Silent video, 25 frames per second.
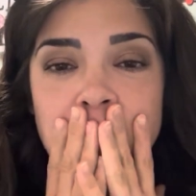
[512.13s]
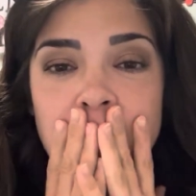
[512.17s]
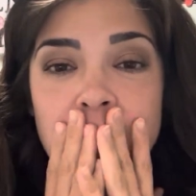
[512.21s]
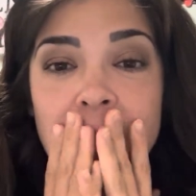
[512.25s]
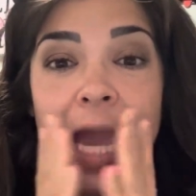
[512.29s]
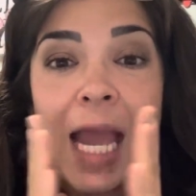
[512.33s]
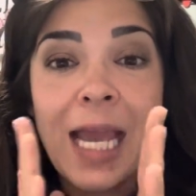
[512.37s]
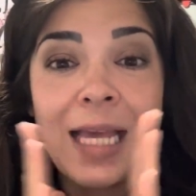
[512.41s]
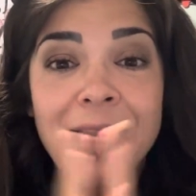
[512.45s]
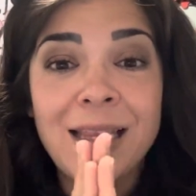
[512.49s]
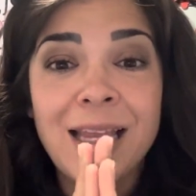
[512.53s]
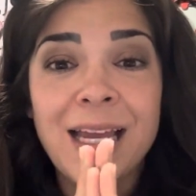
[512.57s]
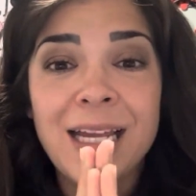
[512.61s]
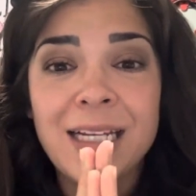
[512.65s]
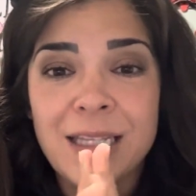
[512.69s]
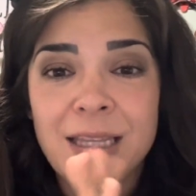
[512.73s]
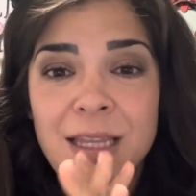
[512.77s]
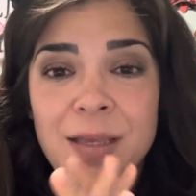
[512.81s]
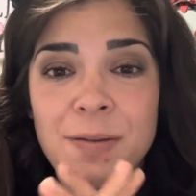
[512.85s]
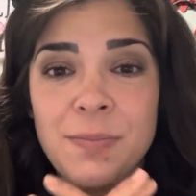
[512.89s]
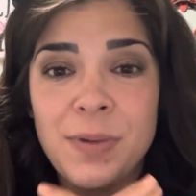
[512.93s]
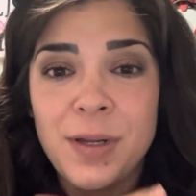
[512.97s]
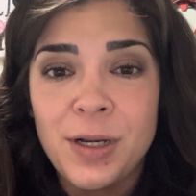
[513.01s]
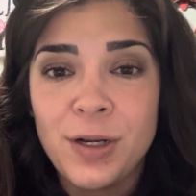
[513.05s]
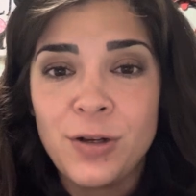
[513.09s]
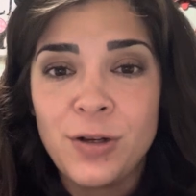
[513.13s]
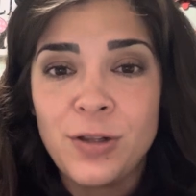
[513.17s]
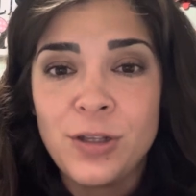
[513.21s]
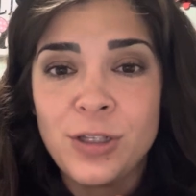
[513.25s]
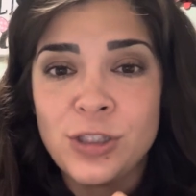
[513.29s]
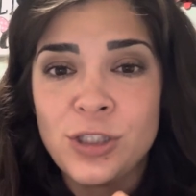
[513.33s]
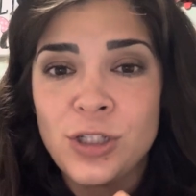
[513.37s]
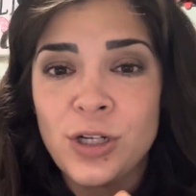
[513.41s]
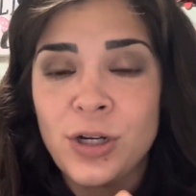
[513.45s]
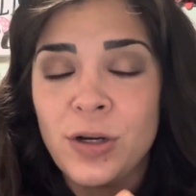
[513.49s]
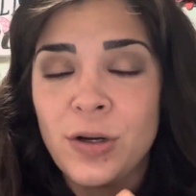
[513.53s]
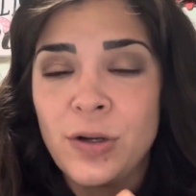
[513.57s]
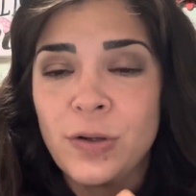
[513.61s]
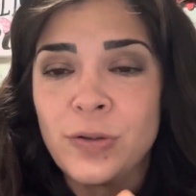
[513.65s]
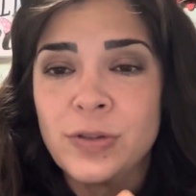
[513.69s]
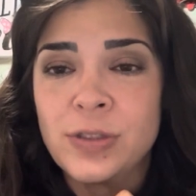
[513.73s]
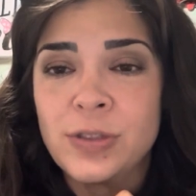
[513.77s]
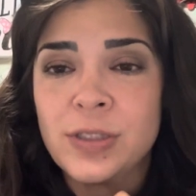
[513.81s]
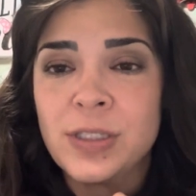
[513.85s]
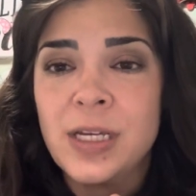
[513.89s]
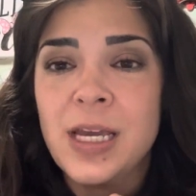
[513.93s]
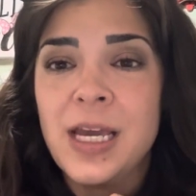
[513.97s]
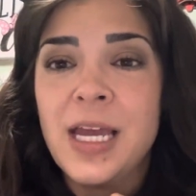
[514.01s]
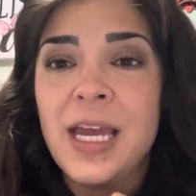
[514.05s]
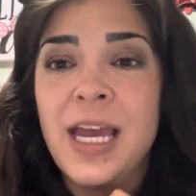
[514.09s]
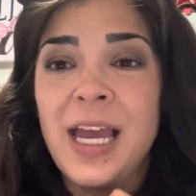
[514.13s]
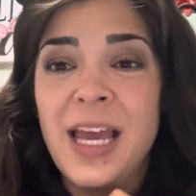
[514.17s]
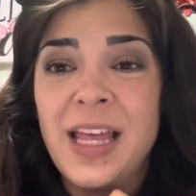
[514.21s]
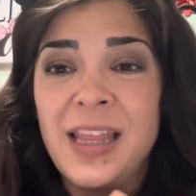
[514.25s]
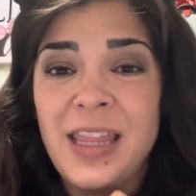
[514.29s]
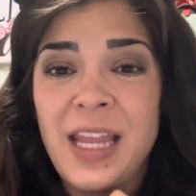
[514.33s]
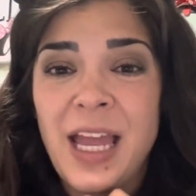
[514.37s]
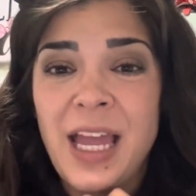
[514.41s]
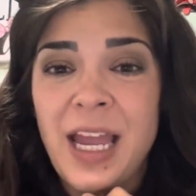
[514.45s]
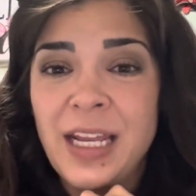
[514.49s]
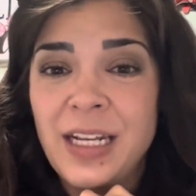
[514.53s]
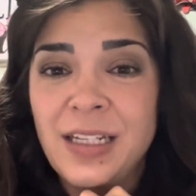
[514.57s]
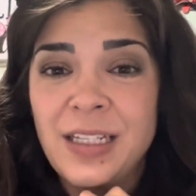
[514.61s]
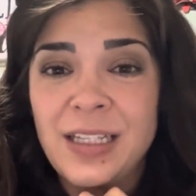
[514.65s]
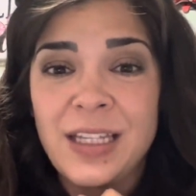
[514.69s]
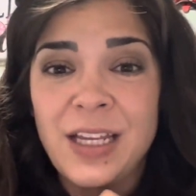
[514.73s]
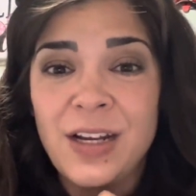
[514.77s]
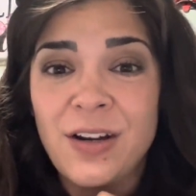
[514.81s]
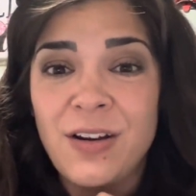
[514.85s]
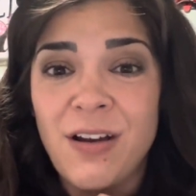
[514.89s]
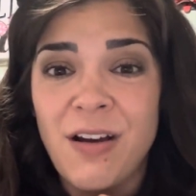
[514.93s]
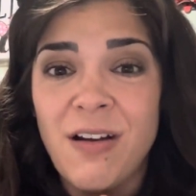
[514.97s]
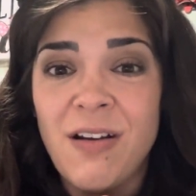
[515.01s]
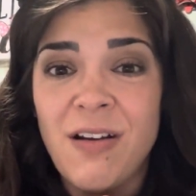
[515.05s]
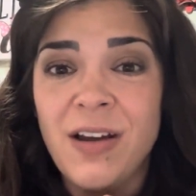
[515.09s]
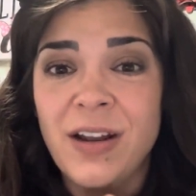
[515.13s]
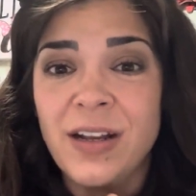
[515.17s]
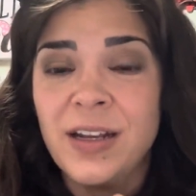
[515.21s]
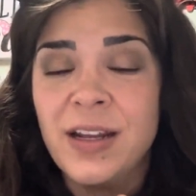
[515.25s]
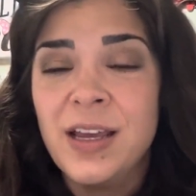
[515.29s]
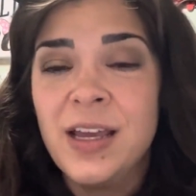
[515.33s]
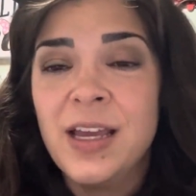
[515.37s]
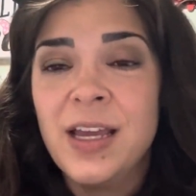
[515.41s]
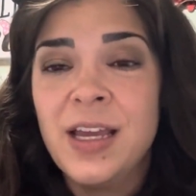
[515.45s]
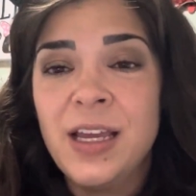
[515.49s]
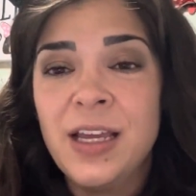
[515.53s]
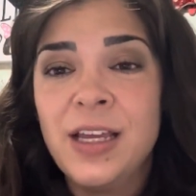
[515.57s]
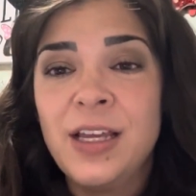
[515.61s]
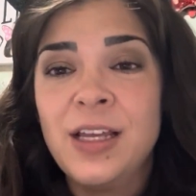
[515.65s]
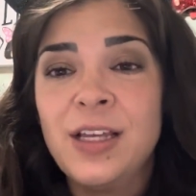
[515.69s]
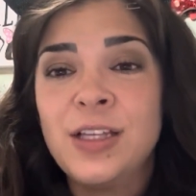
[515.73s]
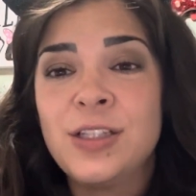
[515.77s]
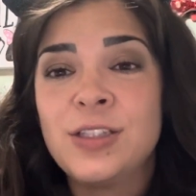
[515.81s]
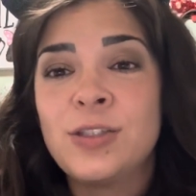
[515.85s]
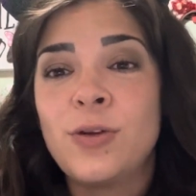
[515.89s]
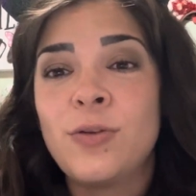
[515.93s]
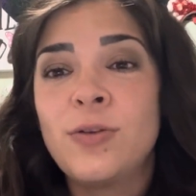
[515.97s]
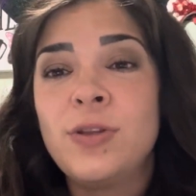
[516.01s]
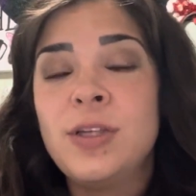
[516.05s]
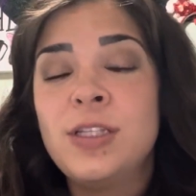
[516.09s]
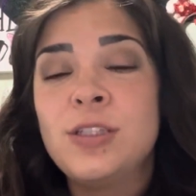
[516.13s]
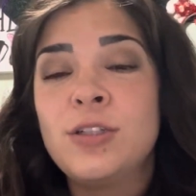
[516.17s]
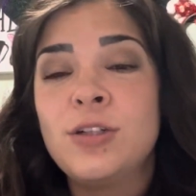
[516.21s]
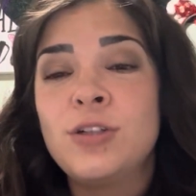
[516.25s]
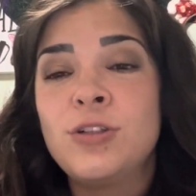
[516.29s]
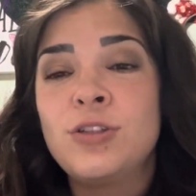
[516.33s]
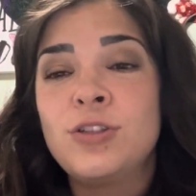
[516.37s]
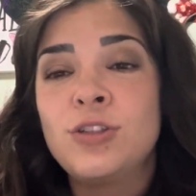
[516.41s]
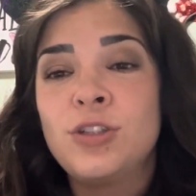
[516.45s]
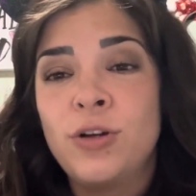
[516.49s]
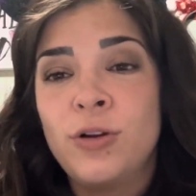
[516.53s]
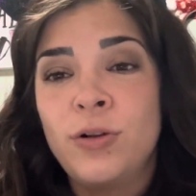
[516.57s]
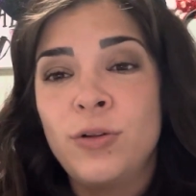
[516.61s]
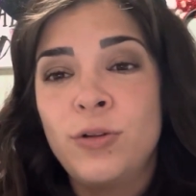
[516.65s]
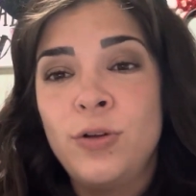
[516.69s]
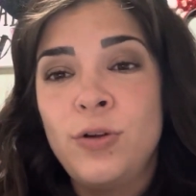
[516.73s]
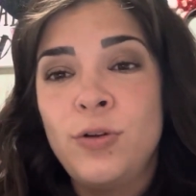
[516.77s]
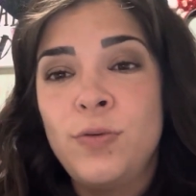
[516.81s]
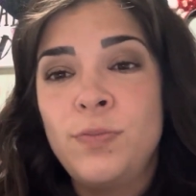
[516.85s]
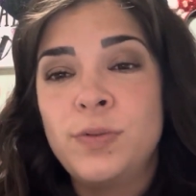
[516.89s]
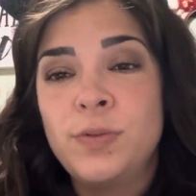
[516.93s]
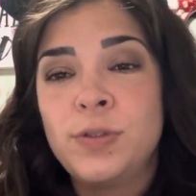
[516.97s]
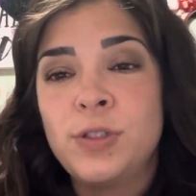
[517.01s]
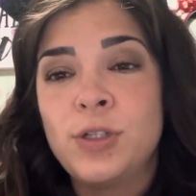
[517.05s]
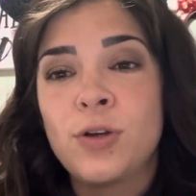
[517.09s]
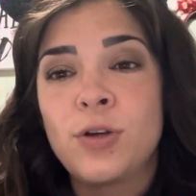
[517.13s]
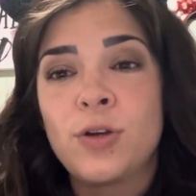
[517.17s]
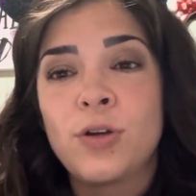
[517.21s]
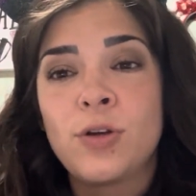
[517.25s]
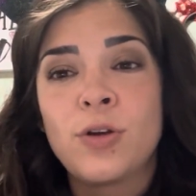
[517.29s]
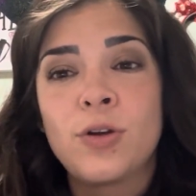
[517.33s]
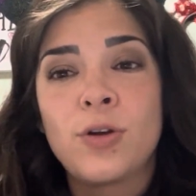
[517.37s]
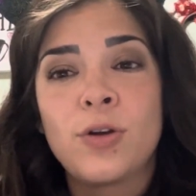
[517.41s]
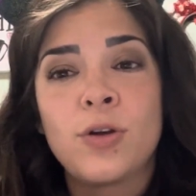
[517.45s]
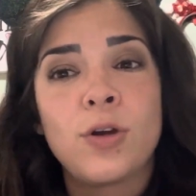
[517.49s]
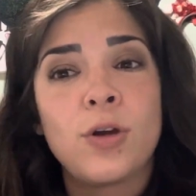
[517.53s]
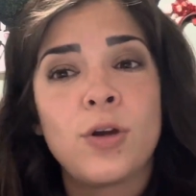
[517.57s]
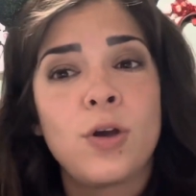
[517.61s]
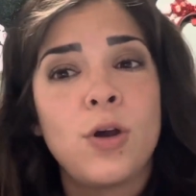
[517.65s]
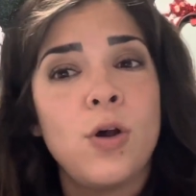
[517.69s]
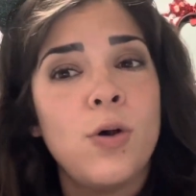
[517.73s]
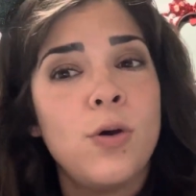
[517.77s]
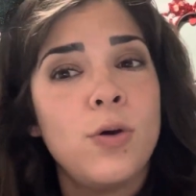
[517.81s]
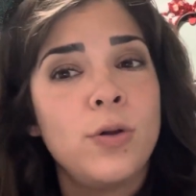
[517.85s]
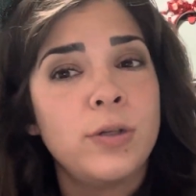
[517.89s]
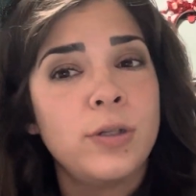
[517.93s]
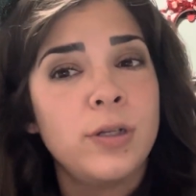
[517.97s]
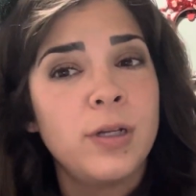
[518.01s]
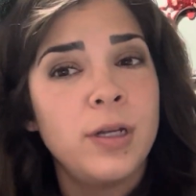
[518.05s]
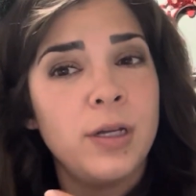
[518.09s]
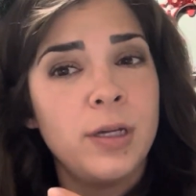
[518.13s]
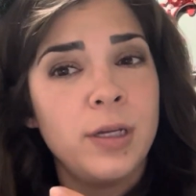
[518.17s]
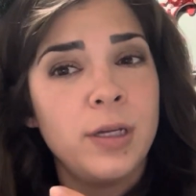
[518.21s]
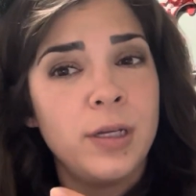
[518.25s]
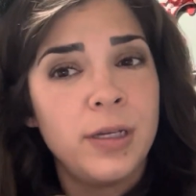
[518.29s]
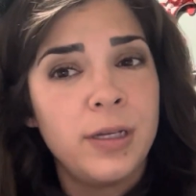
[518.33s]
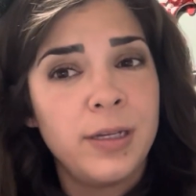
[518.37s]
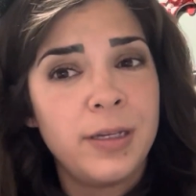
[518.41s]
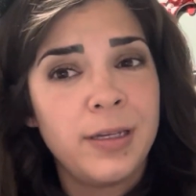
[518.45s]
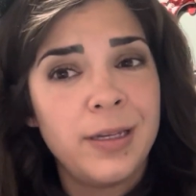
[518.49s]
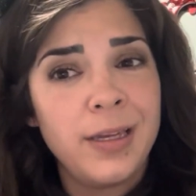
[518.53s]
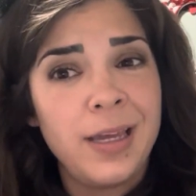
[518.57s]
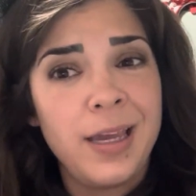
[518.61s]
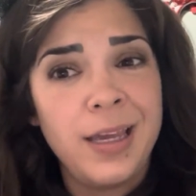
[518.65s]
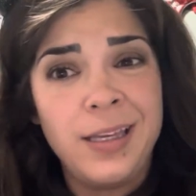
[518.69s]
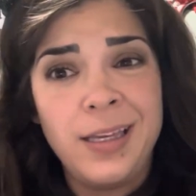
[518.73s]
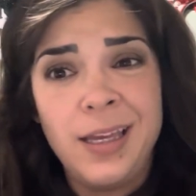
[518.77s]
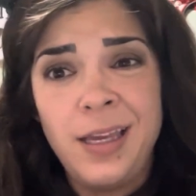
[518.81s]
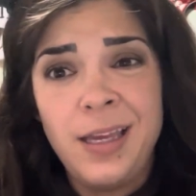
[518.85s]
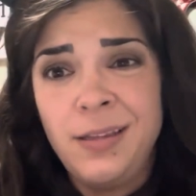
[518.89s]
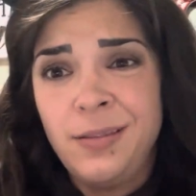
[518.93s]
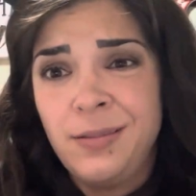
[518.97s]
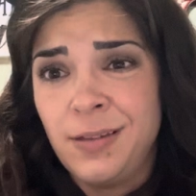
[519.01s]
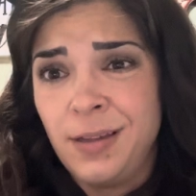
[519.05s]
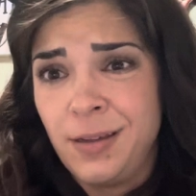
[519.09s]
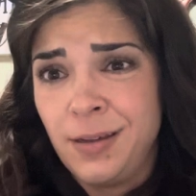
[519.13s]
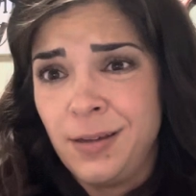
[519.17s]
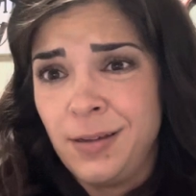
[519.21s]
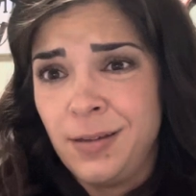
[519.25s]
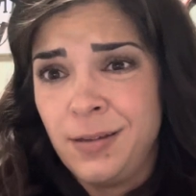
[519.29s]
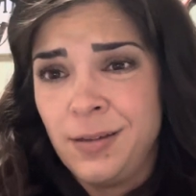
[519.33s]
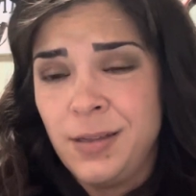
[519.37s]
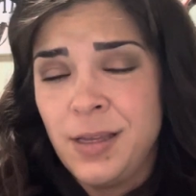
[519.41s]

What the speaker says: I liked them better than churros, and they're gone. So these are churro loops con cajita.